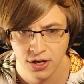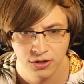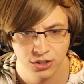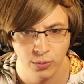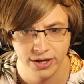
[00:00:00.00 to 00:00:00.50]

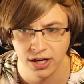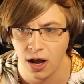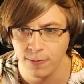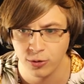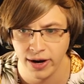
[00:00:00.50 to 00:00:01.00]
So we could
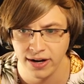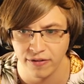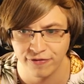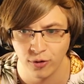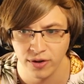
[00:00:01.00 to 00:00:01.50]
upgrade a
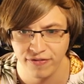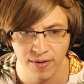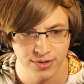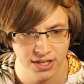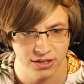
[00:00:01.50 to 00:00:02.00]

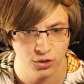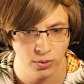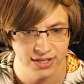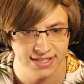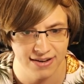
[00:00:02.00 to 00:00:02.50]
45% and
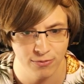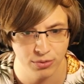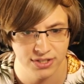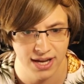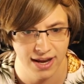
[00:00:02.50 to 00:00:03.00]

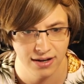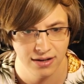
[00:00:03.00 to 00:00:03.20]
27%.